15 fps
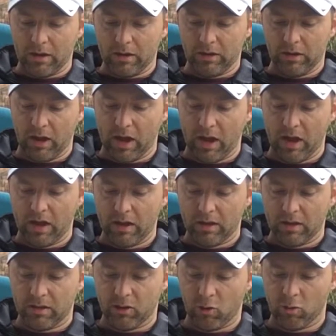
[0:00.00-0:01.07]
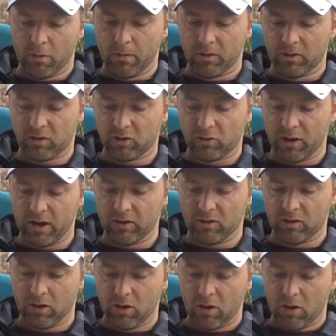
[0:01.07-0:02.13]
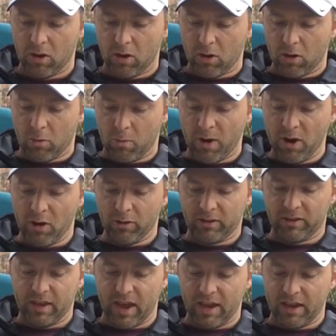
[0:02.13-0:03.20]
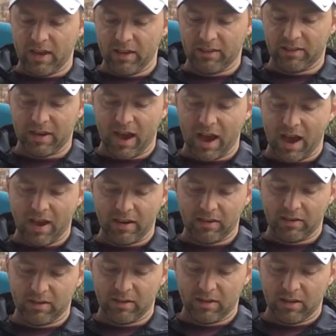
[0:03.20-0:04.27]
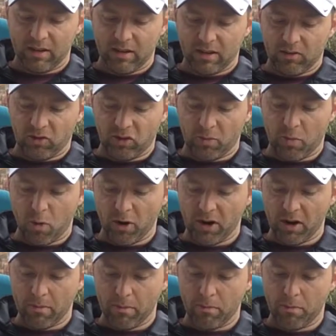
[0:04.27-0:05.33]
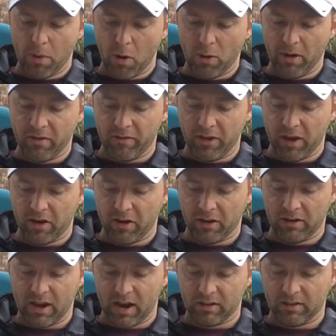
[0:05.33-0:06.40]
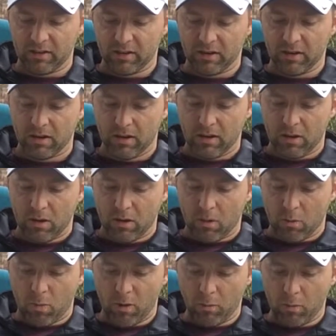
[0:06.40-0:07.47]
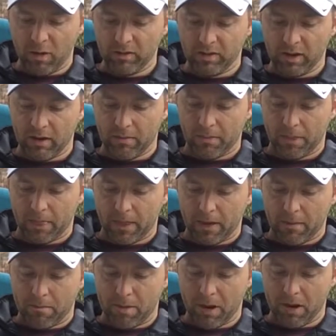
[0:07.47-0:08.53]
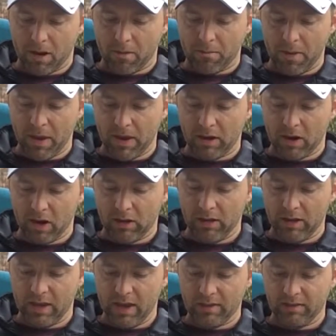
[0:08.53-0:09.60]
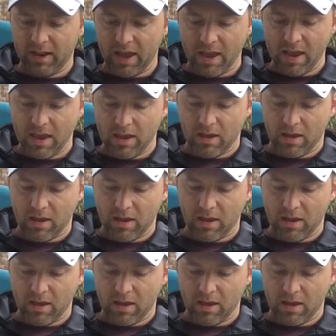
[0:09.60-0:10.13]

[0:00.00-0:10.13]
Ugh, the old woman screeched. We don't take his kind. She pointed a bony finger at Tyson. What was it? Pick on big and ugly kids day?